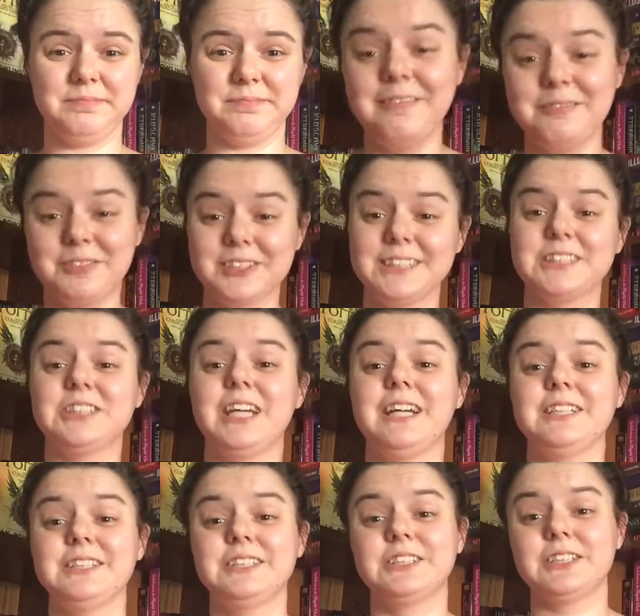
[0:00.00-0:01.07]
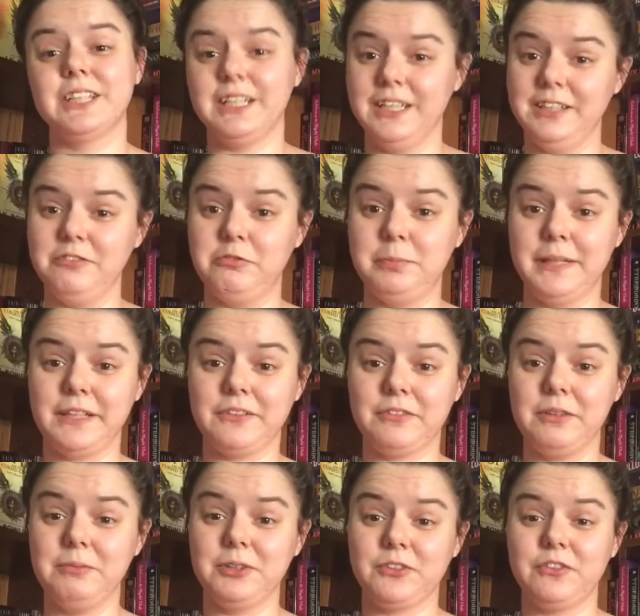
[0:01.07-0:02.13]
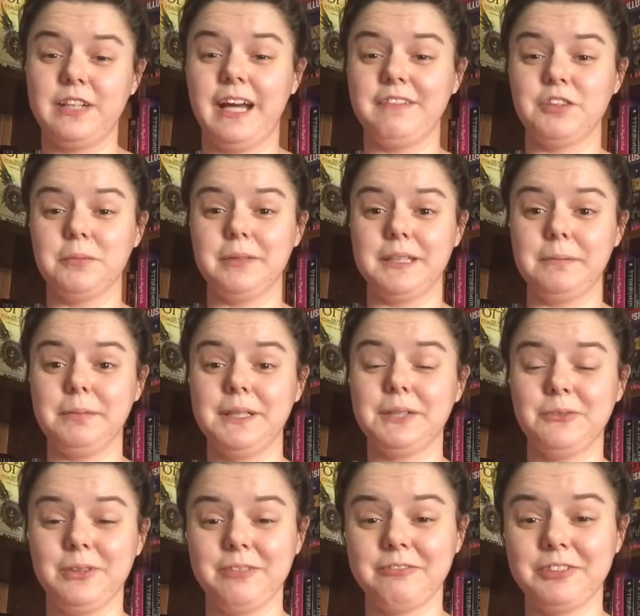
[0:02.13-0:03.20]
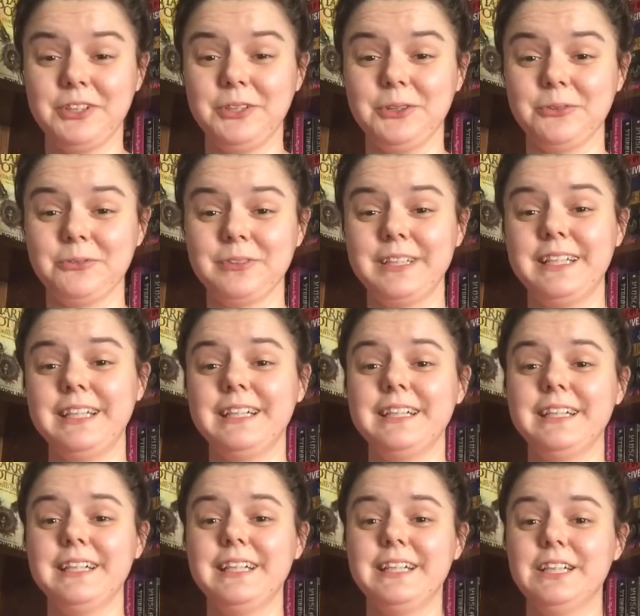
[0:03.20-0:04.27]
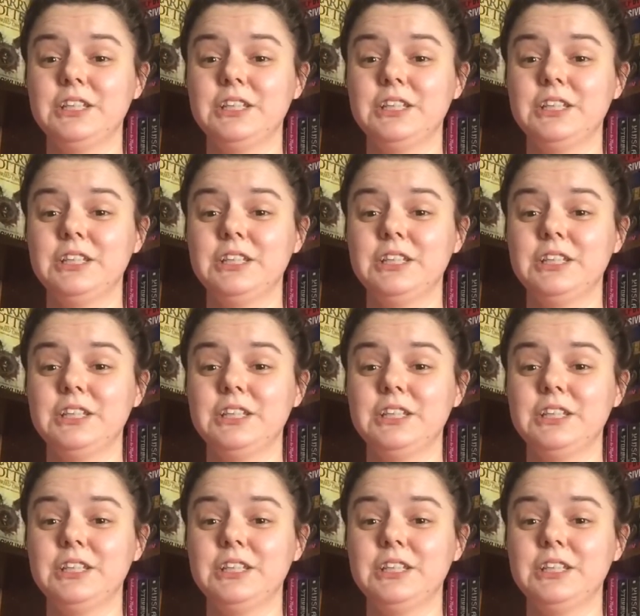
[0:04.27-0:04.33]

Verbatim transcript: And for the challenge of pick three books and have your buddy pick one for you to read,